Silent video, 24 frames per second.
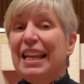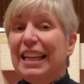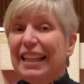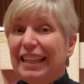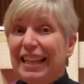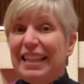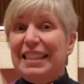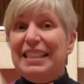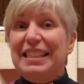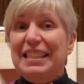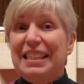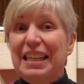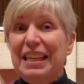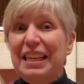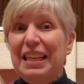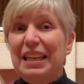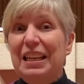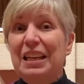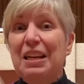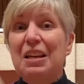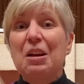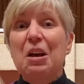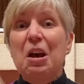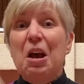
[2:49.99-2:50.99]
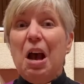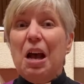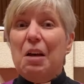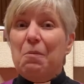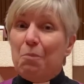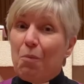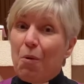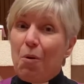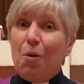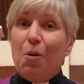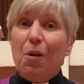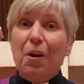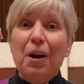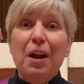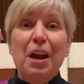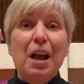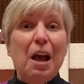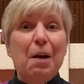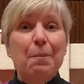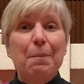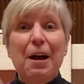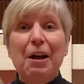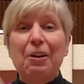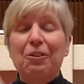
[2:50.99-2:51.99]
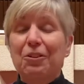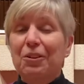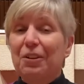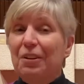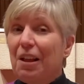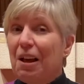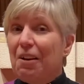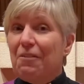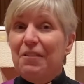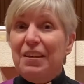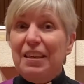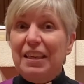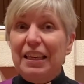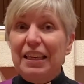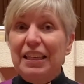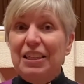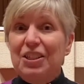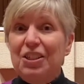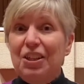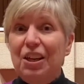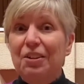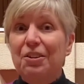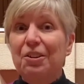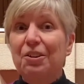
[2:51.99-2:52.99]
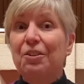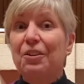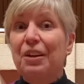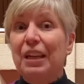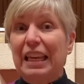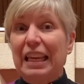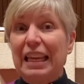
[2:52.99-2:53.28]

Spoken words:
Let's sing more about loving each other